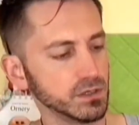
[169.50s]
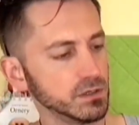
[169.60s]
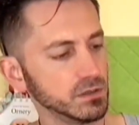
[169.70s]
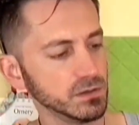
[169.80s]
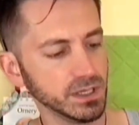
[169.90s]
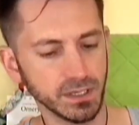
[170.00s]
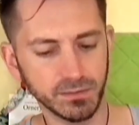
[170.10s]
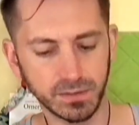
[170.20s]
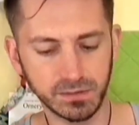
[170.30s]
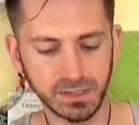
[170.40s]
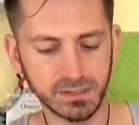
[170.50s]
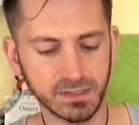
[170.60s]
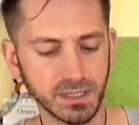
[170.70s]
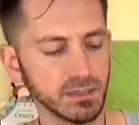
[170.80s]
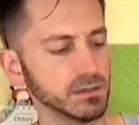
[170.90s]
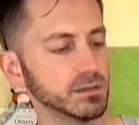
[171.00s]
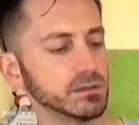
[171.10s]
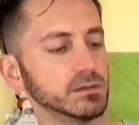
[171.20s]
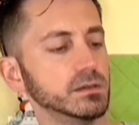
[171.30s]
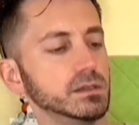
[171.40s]
Okay, well let's get her
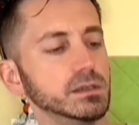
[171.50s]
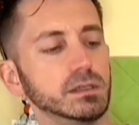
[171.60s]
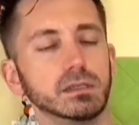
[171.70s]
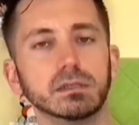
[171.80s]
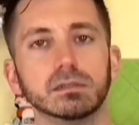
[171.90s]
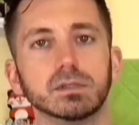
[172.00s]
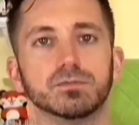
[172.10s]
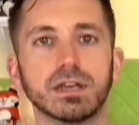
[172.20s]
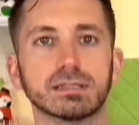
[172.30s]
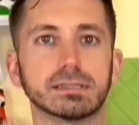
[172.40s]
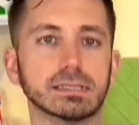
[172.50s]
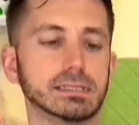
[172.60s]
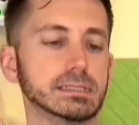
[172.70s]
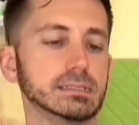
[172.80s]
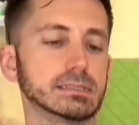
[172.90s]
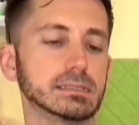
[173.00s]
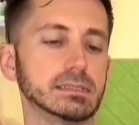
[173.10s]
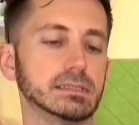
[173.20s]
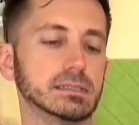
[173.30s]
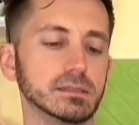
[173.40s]
dressed.
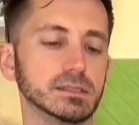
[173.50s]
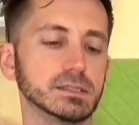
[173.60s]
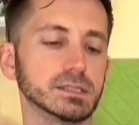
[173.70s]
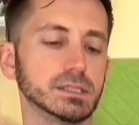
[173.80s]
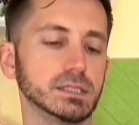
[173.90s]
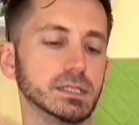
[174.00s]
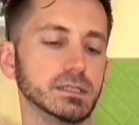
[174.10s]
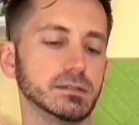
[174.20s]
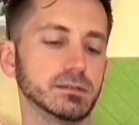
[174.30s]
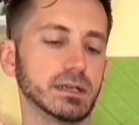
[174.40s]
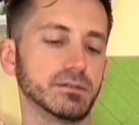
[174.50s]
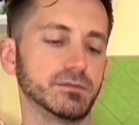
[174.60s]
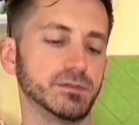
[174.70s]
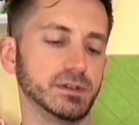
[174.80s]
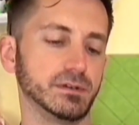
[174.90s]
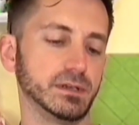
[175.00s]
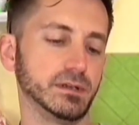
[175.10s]
She needs her outfit on.